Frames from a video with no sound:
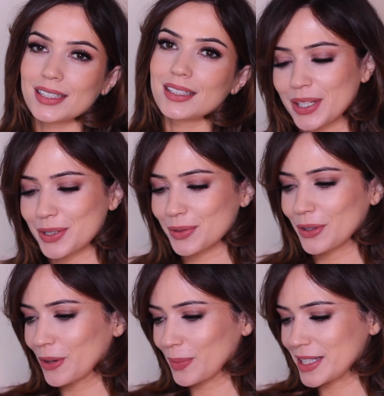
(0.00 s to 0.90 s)
and I don't
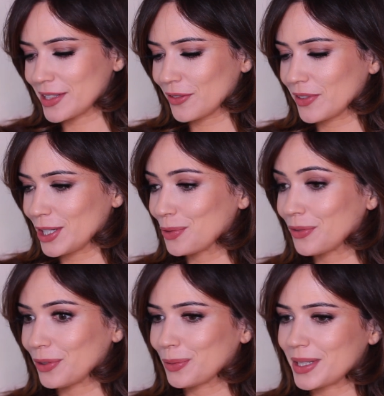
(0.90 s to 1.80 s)
look myself and I
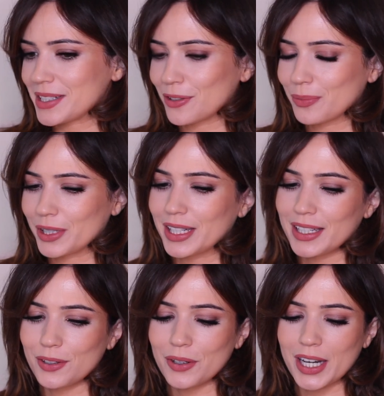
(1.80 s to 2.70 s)
don't feel myself but
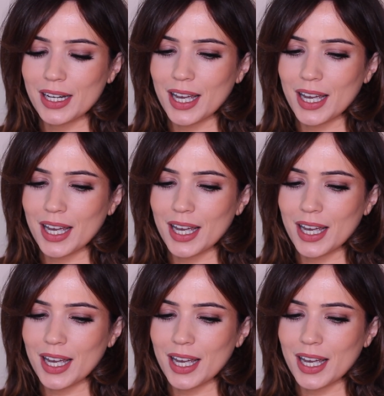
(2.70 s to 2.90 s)
you know I,